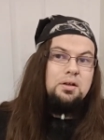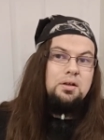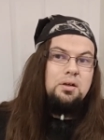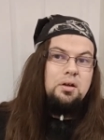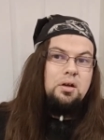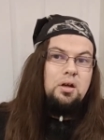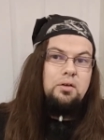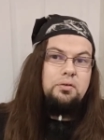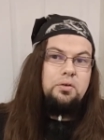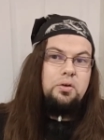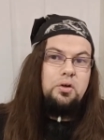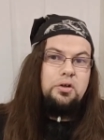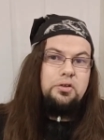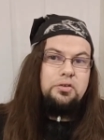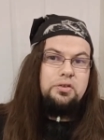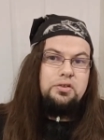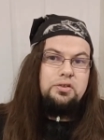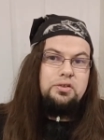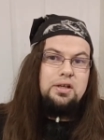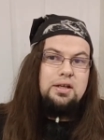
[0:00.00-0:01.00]
Of course,
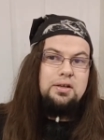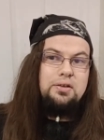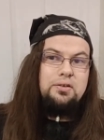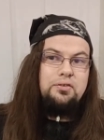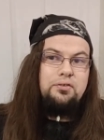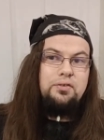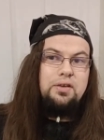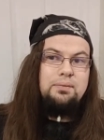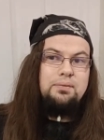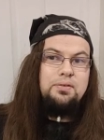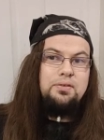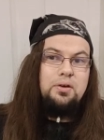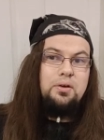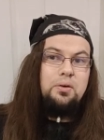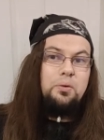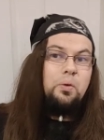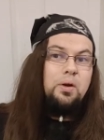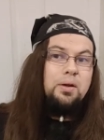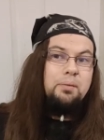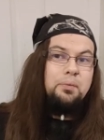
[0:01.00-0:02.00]
the channel's theme
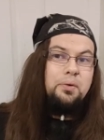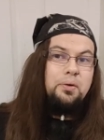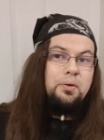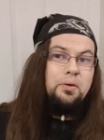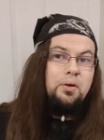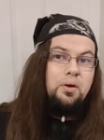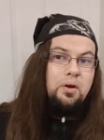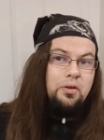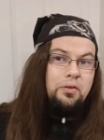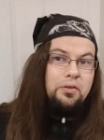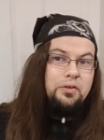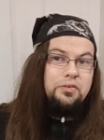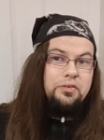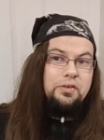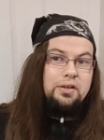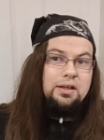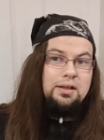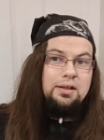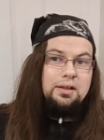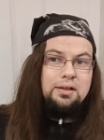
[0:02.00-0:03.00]
song Whitmore on the
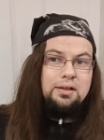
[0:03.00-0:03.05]
Ceiling.